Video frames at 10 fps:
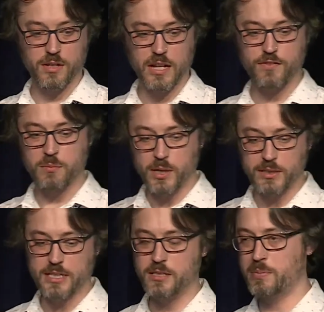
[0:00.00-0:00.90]
If the model
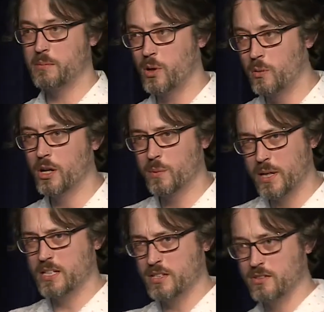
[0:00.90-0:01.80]
needs a bit more work, we
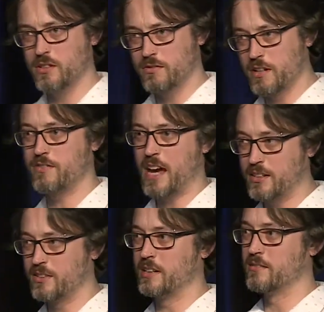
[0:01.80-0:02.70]
can just sort of
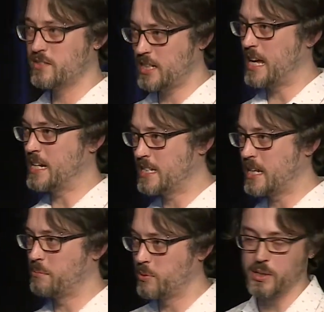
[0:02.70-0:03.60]
refactor it to get to
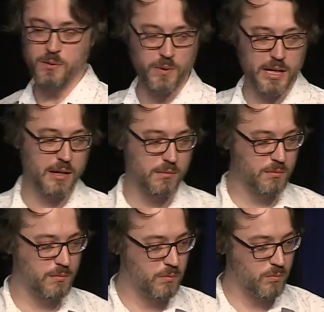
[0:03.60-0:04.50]
that point where
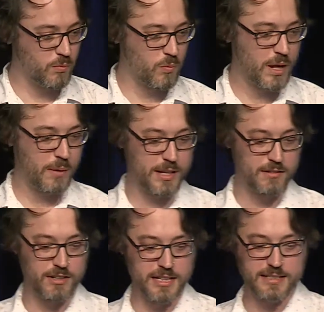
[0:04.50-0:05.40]
we
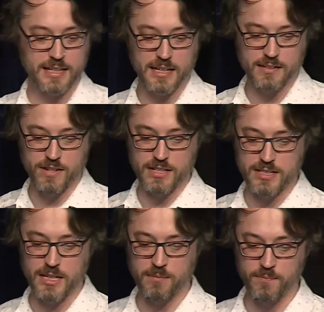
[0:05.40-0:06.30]
can really see that event
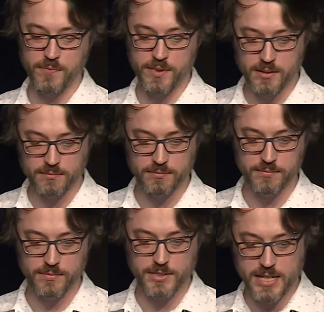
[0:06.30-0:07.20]
seam
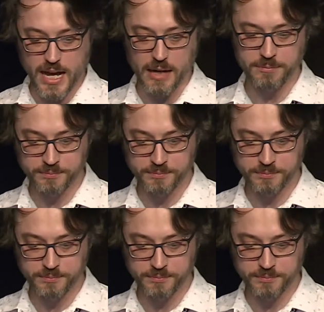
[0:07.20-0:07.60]
start.